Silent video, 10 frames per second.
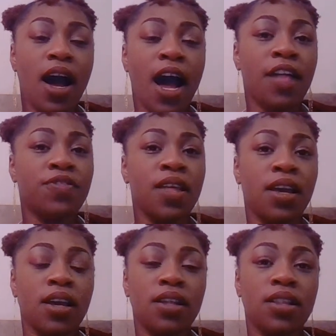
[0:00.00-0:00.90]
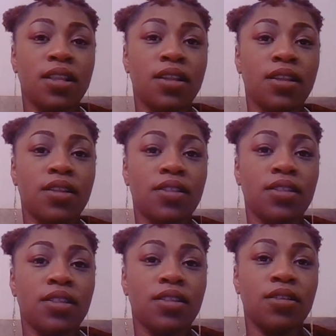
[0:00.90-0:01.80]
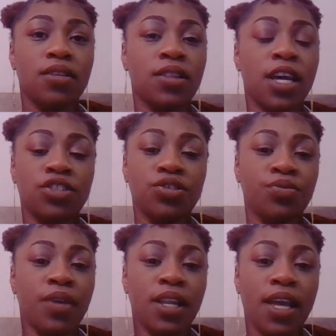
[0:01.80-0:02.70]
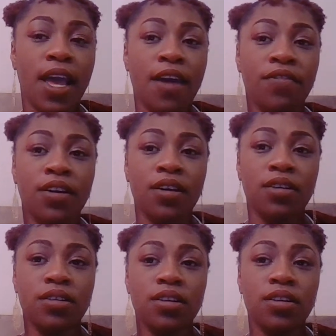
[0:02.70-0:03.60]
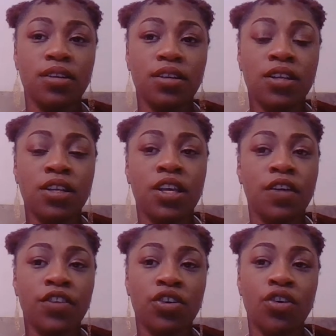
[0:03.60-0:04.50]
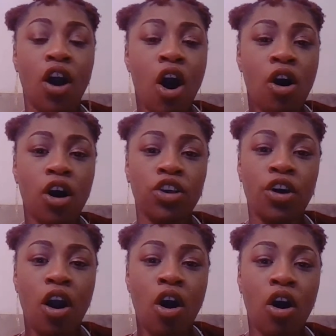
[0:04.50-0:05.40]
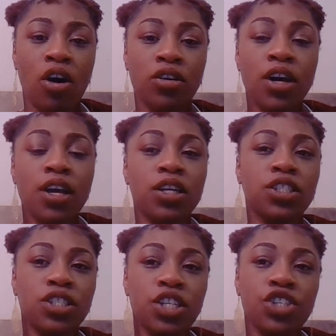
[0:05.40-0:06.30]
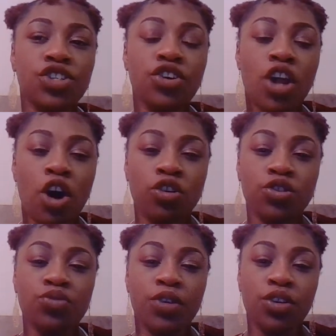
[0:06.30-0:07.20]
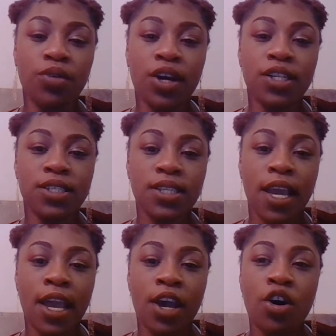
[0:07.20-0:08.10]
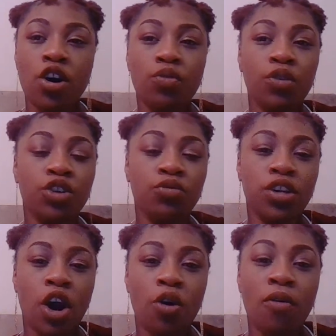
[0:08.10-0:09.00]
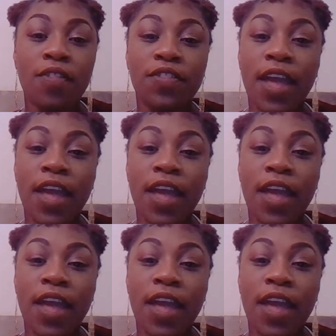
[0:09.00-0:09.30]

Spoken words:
I think that you really haven't given your all, because the teacher knows when you understand, when you don't.